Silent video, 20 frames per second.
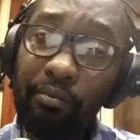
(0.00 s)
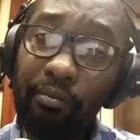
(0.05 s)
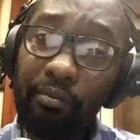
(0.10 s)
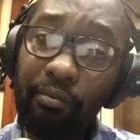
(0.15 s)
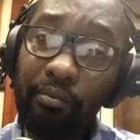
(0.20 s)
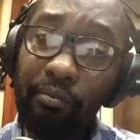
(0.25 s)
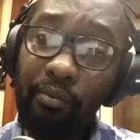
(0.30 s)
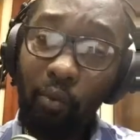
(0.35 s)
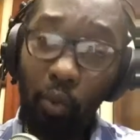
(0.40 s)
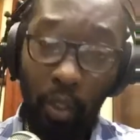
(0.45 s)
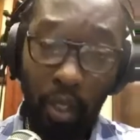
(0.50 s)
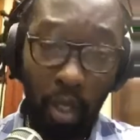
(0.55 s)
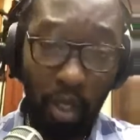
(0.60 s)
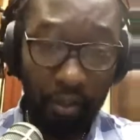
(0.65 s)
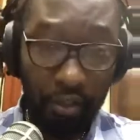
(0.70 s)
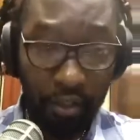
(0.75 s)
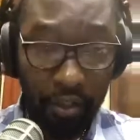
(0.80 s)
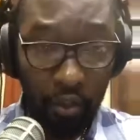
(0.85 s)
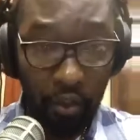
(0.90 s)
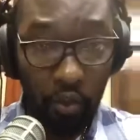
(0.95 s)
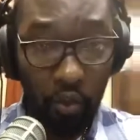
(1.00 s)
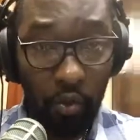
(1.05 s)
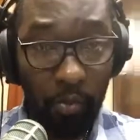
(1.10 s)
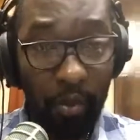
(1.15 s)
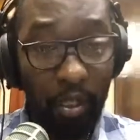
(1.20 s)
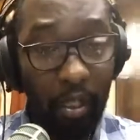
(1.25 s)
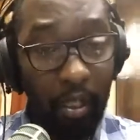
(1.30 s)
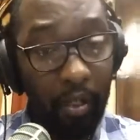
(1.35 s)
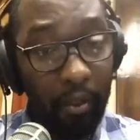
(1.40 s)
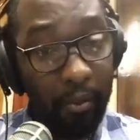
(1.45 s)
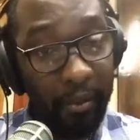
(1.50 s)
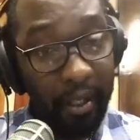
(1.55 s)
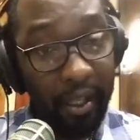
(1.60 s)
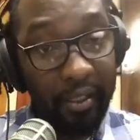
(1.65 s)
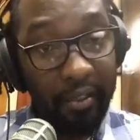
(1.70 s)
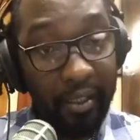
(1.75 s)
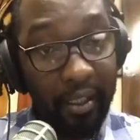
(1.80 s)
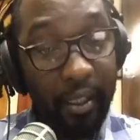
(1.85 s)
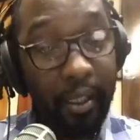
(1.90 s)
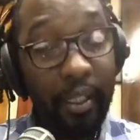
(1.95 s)
we consume a lot of things
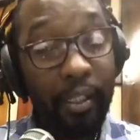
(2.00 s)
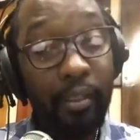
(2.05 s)
here